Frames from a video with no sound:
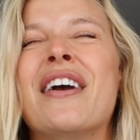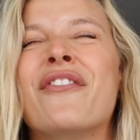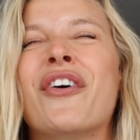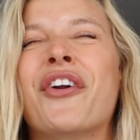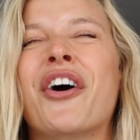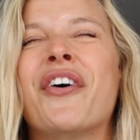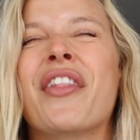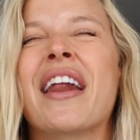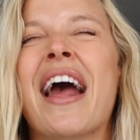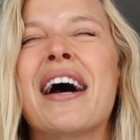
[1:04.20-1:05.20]
a photo
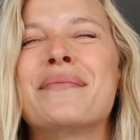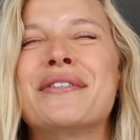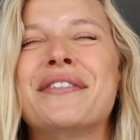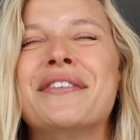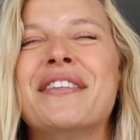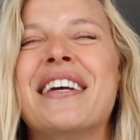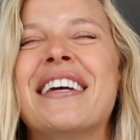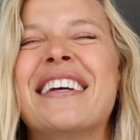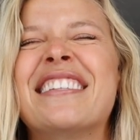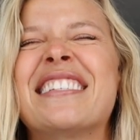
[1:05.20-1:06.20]
that I
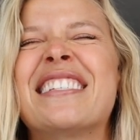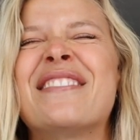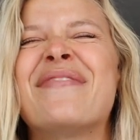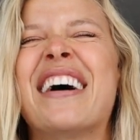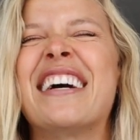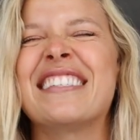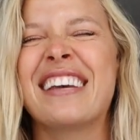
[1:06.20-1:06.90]
absolutely despise.